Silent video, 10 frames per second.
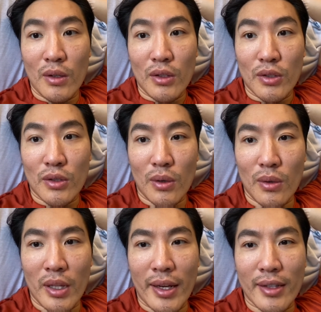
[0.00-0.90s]
So
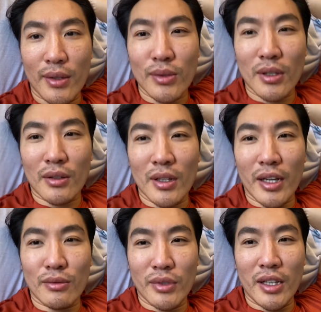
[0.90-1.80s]
like those are like
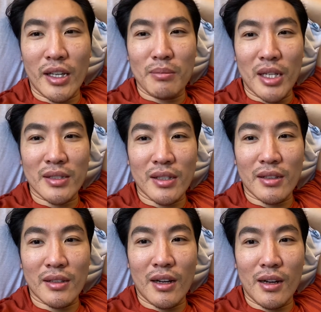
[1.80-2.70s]
really
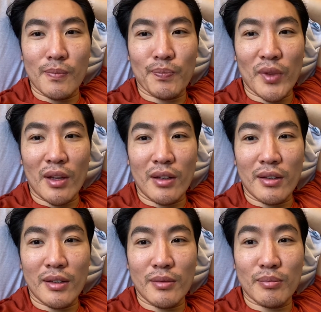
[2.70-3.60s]
amazing
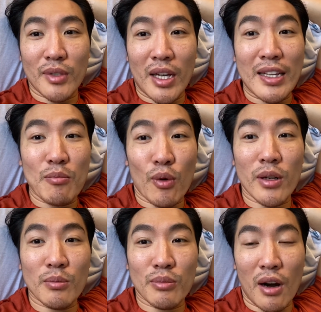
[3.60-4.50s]
and
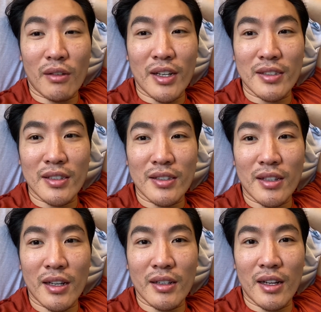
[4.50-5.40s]
important progresses
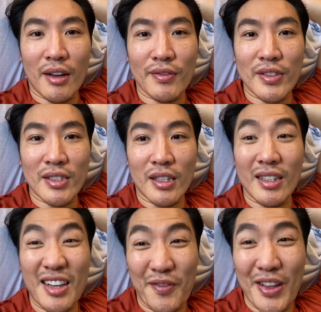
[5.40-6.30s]
that I've seen,
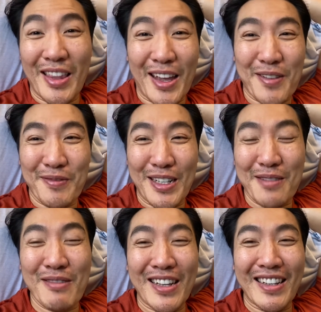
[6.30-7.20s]
even like when
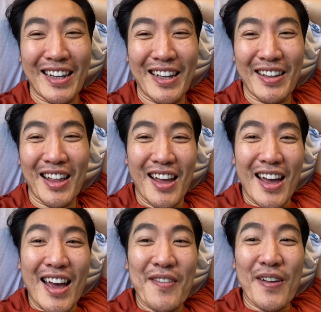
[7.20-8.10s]
I'm
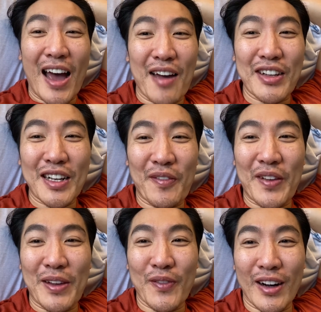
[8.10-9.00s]
having a
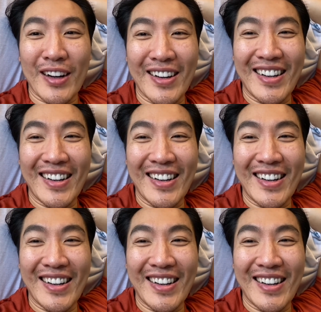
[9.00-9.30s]
fever.